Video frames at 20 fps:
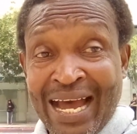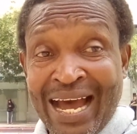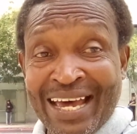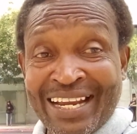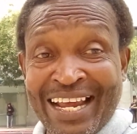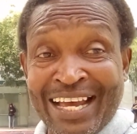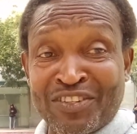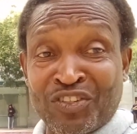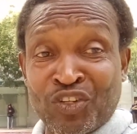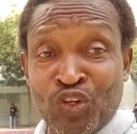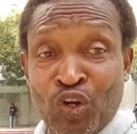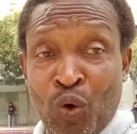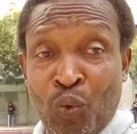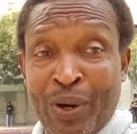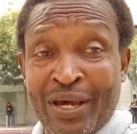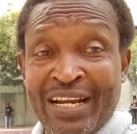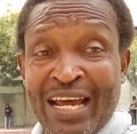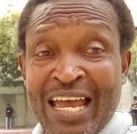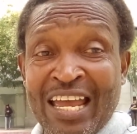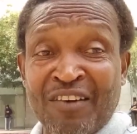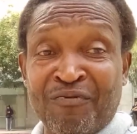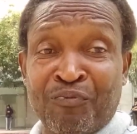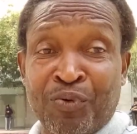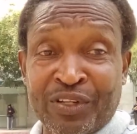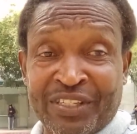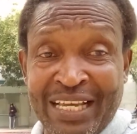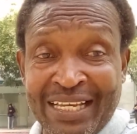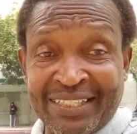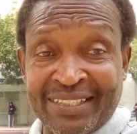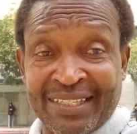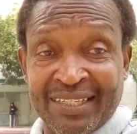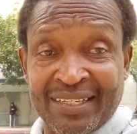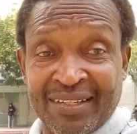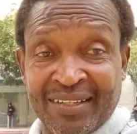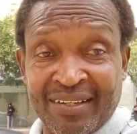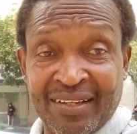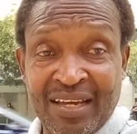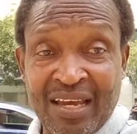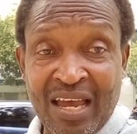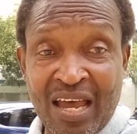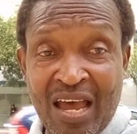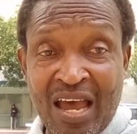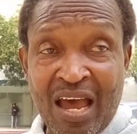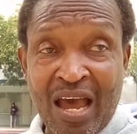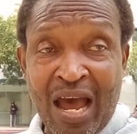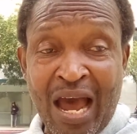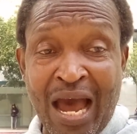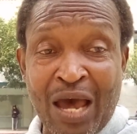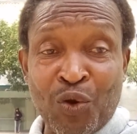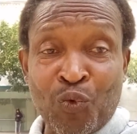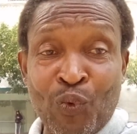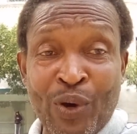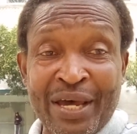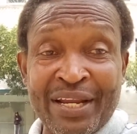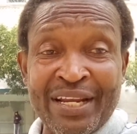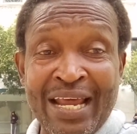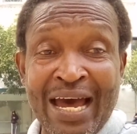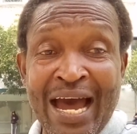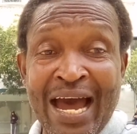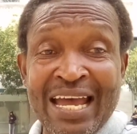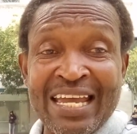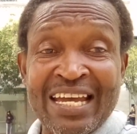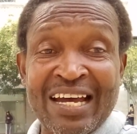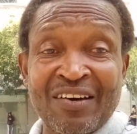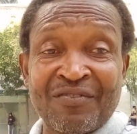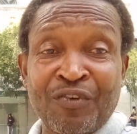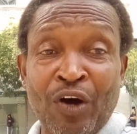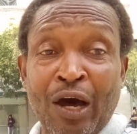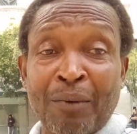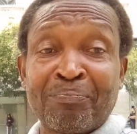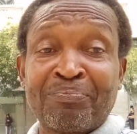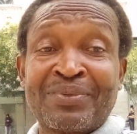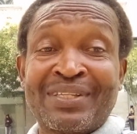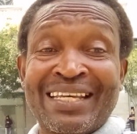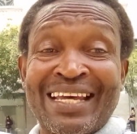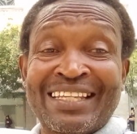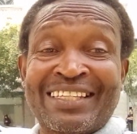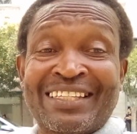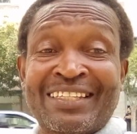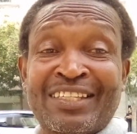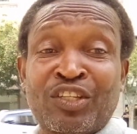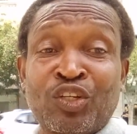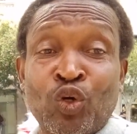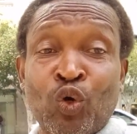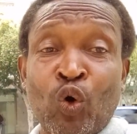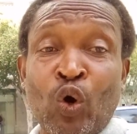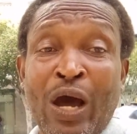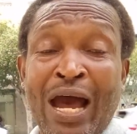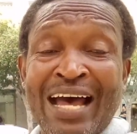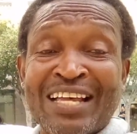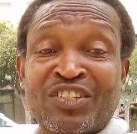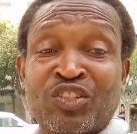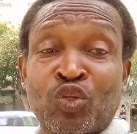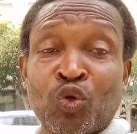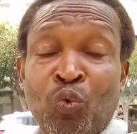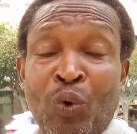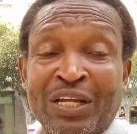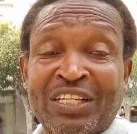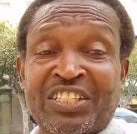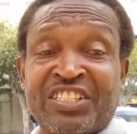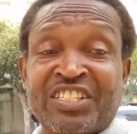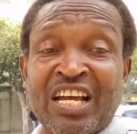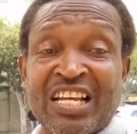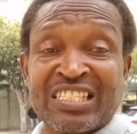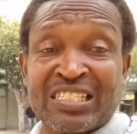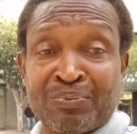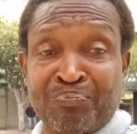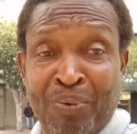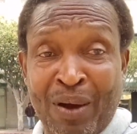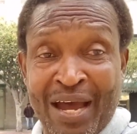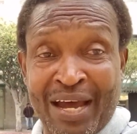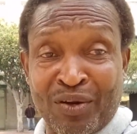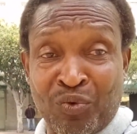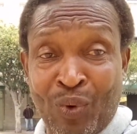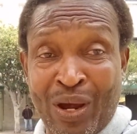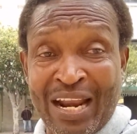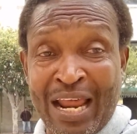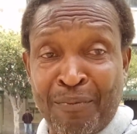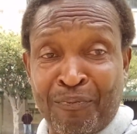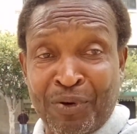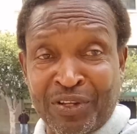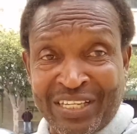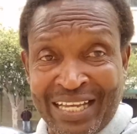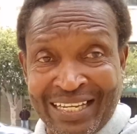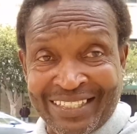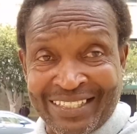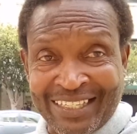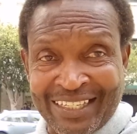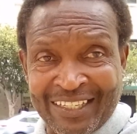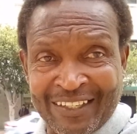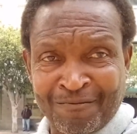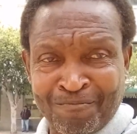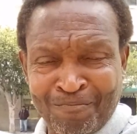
And as you know, when I have protested and when I have updated you as to what transpired while I protested,